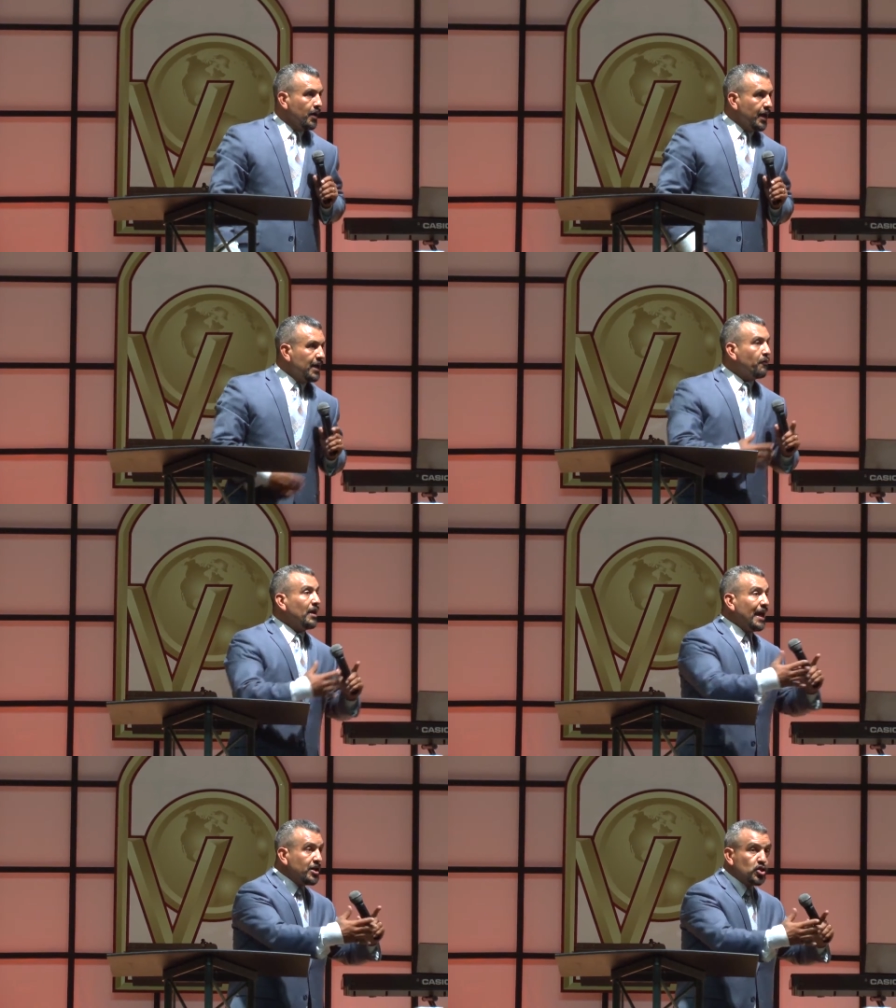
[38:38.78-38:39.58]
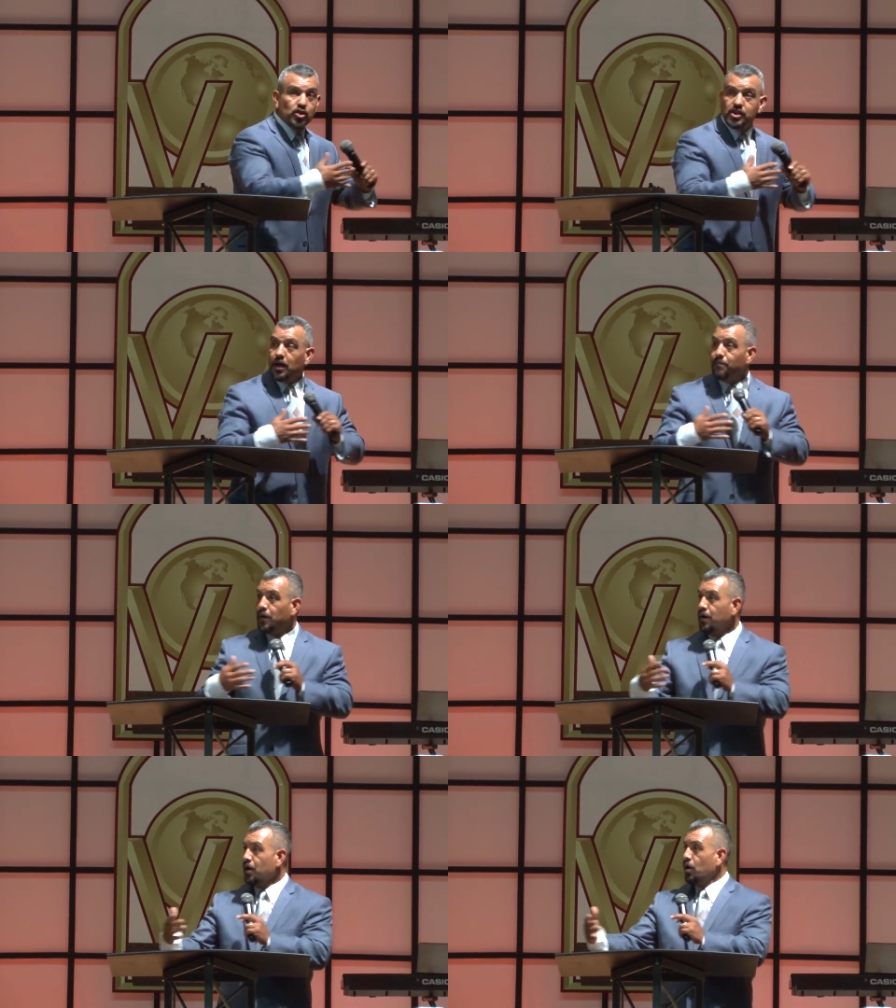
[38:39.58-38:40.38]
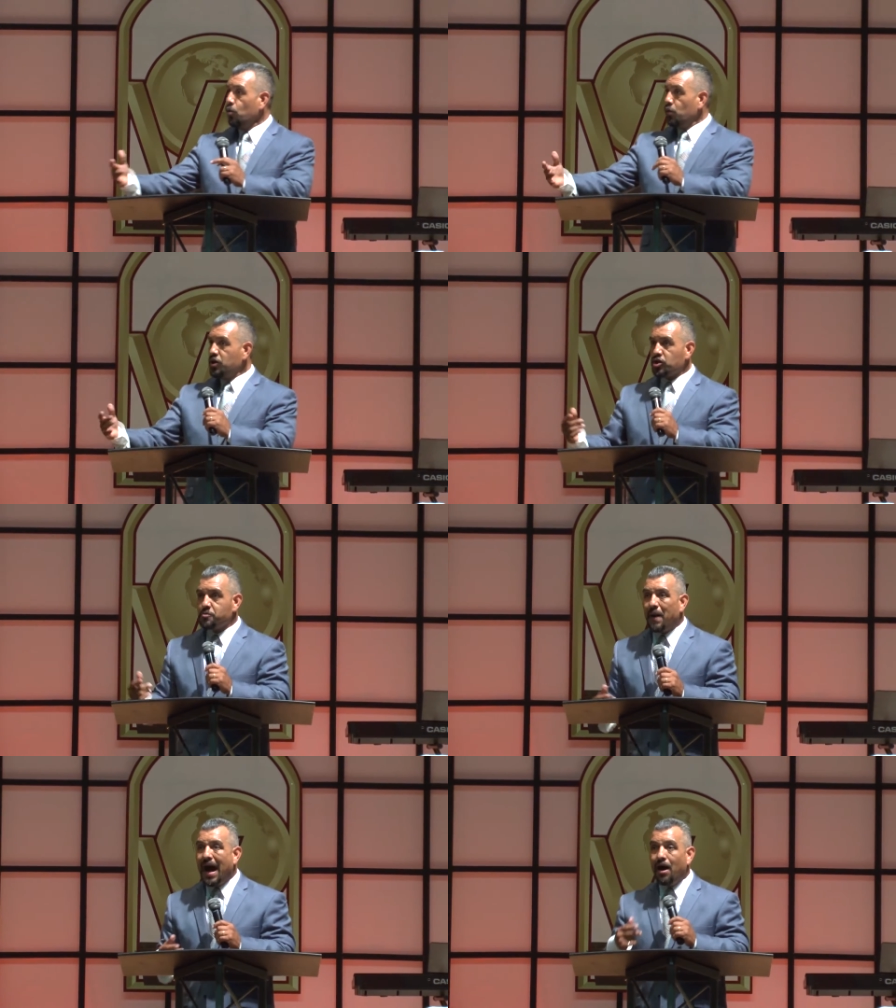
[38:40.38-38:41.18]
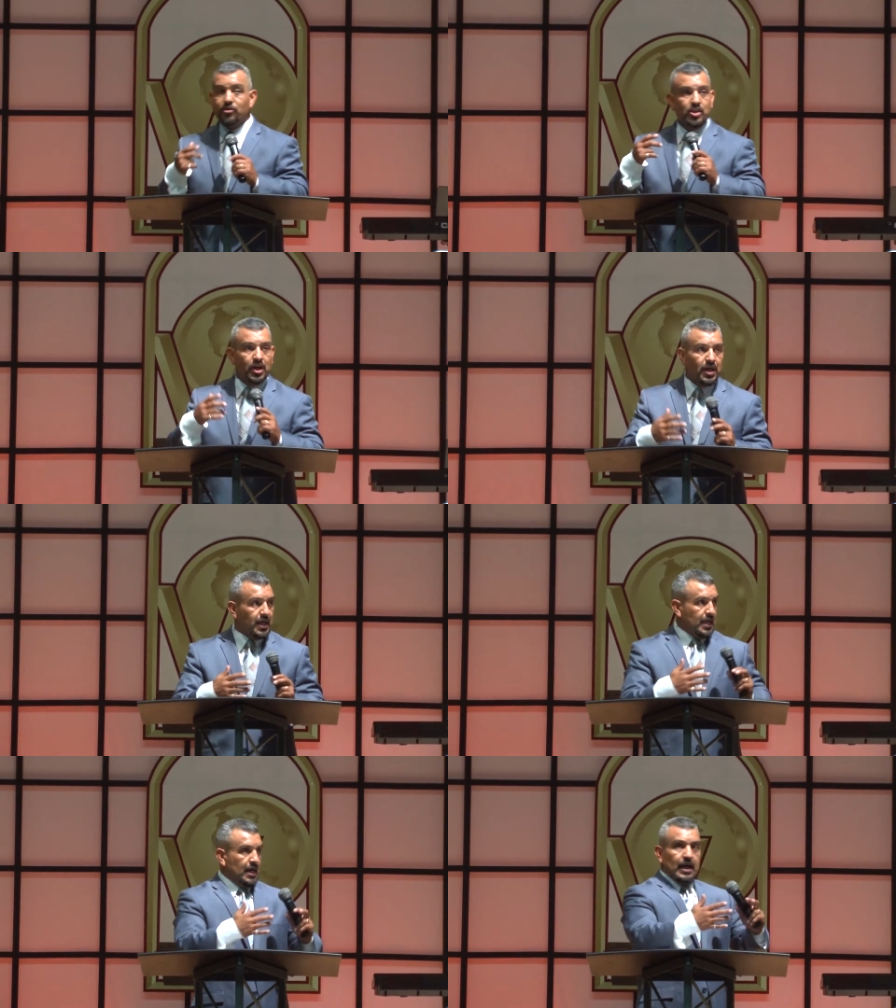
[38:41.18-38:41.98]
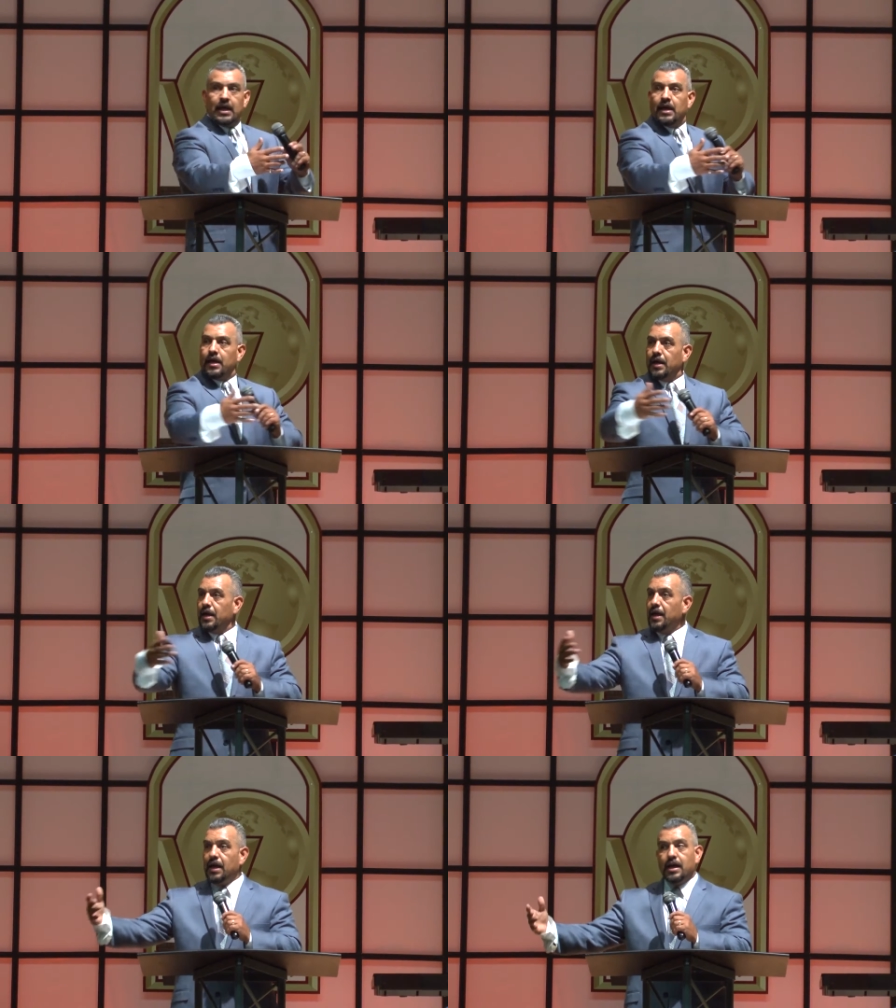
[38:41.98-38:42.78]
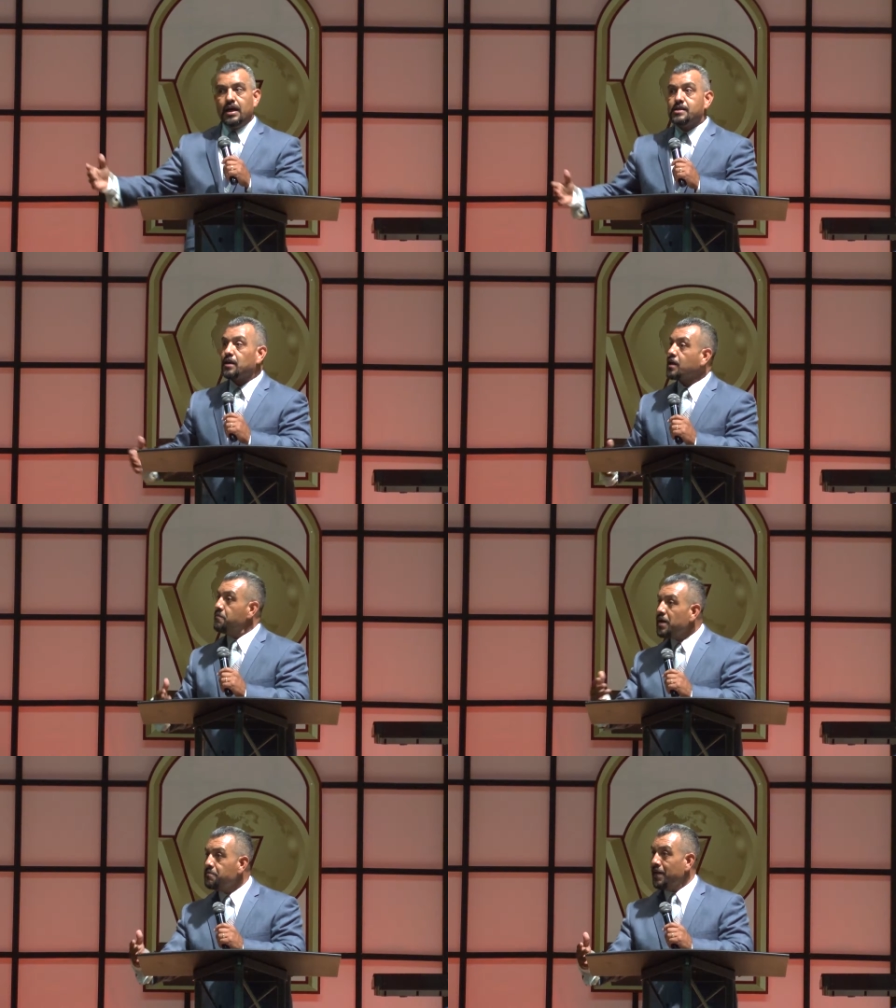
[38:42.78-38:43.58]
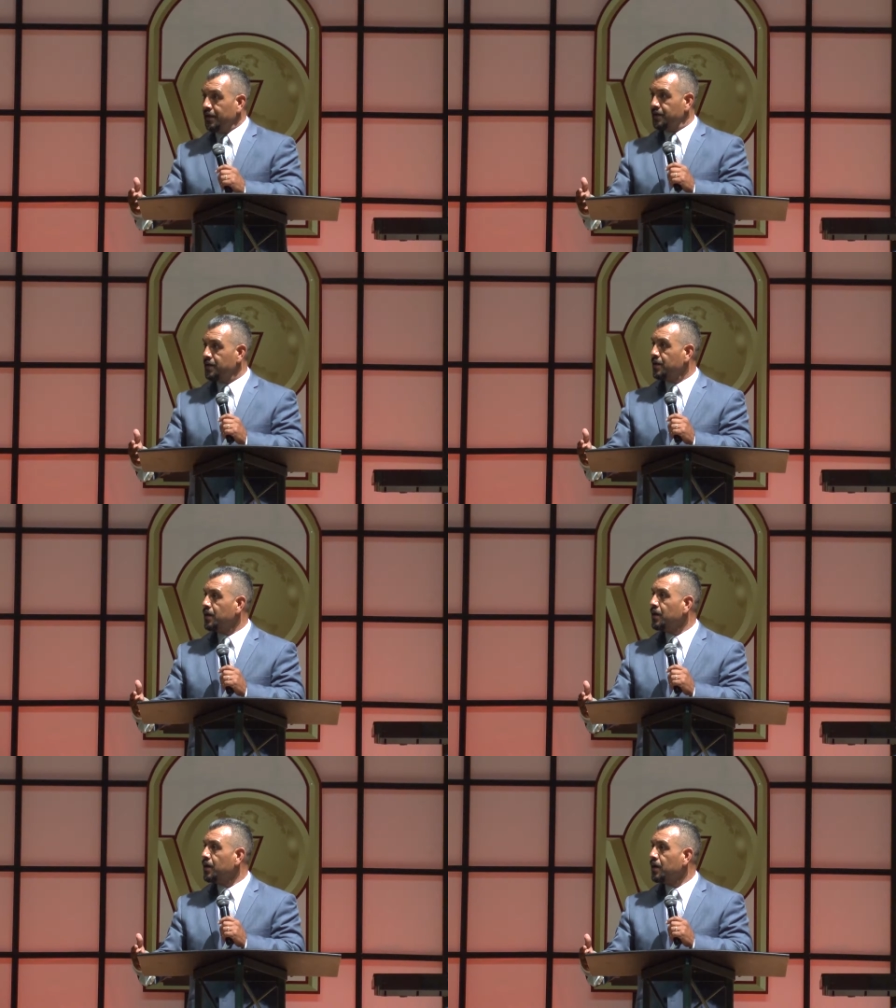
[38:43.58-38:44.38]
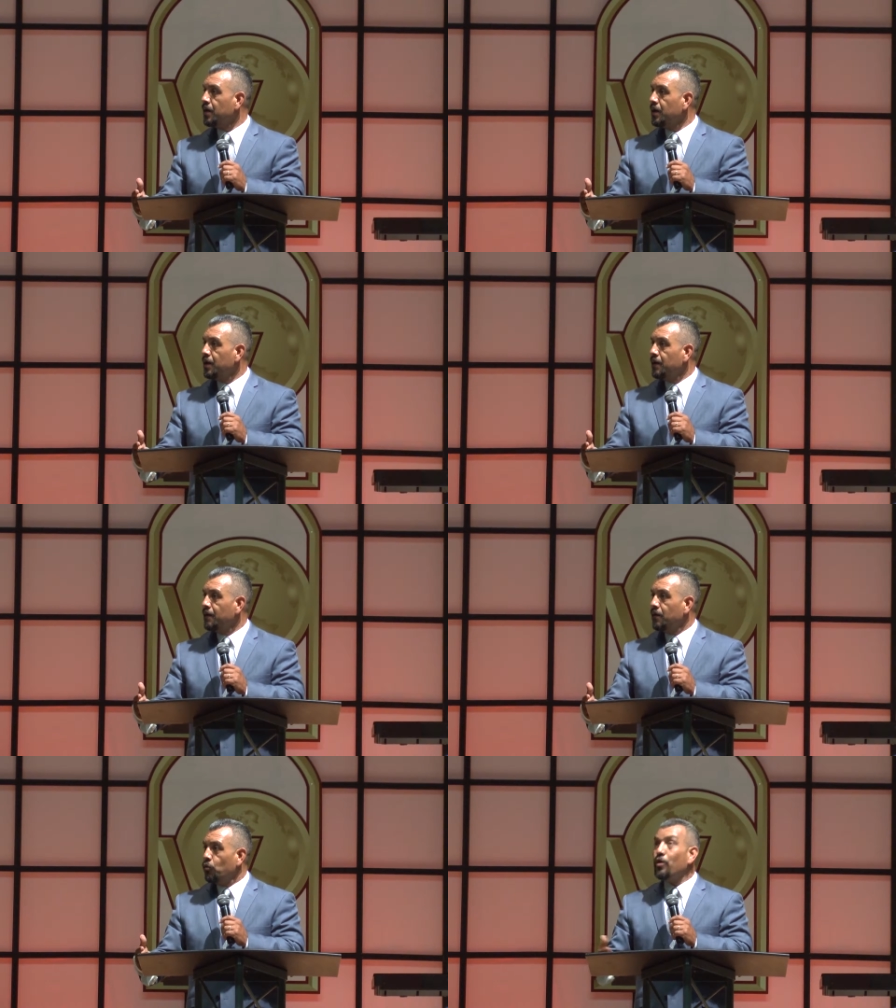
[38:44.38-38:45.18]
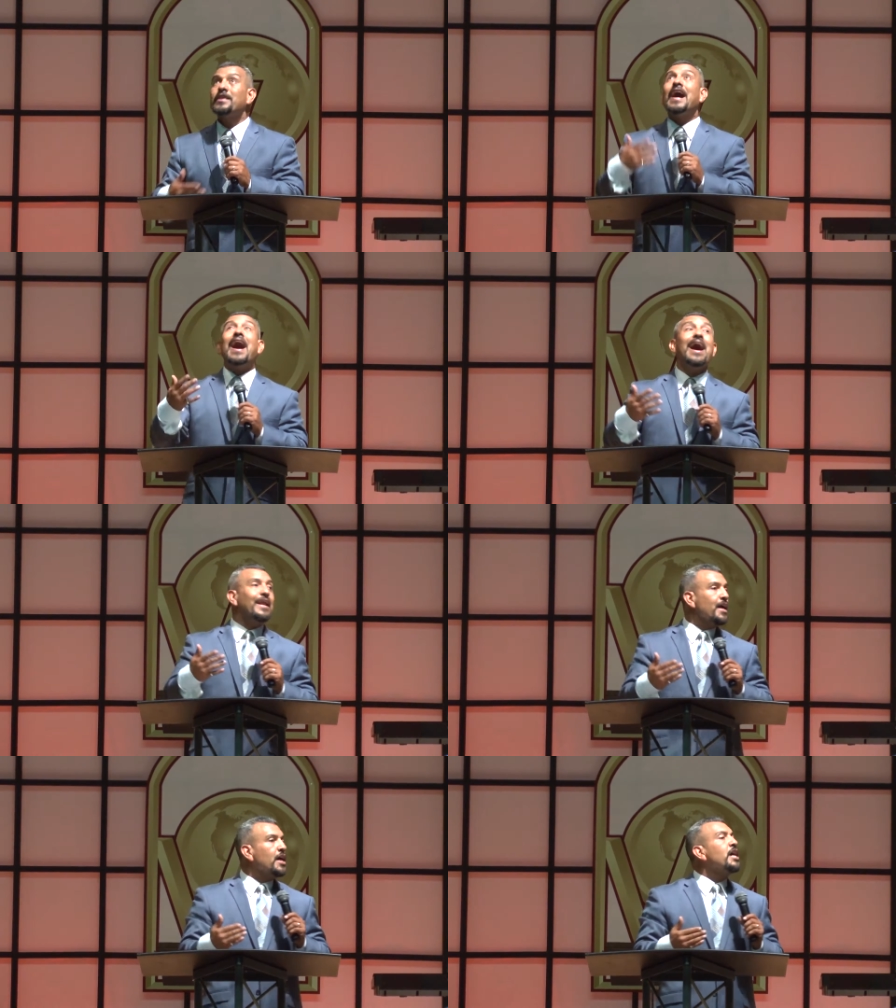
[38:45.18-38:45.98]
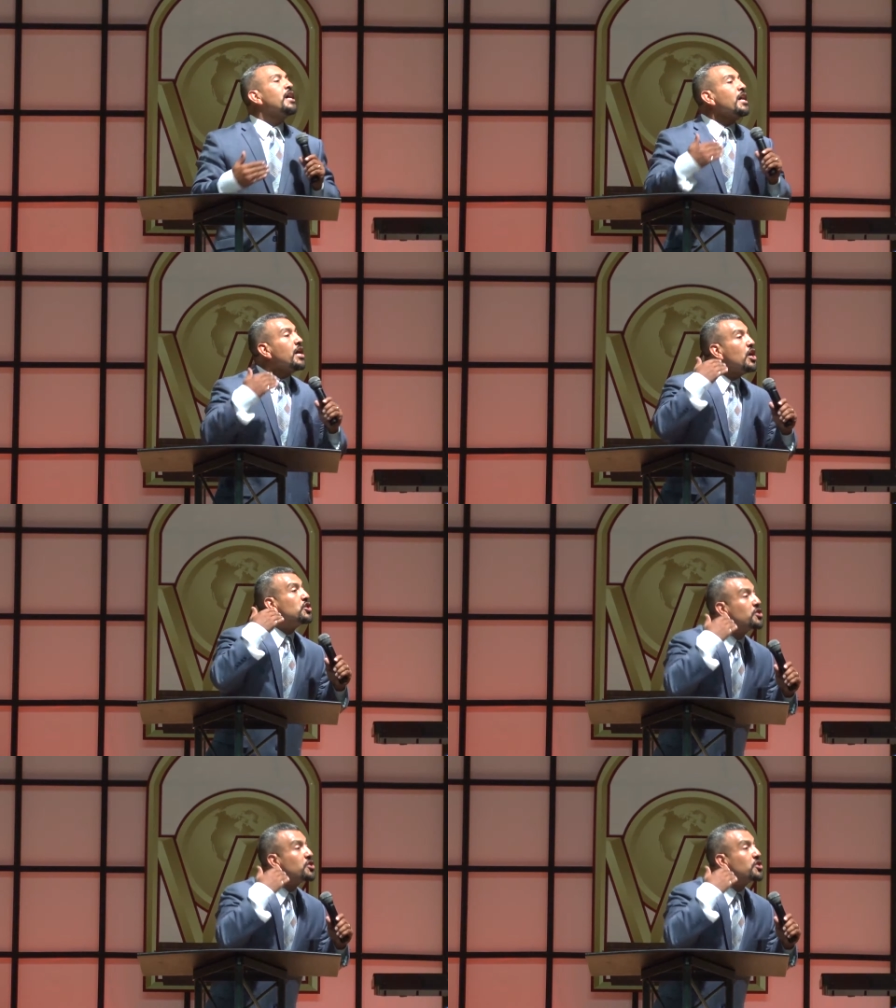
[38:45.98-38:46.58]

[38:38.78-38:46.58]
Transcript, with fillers: in a relationship with your spouse is commitment. With God, it's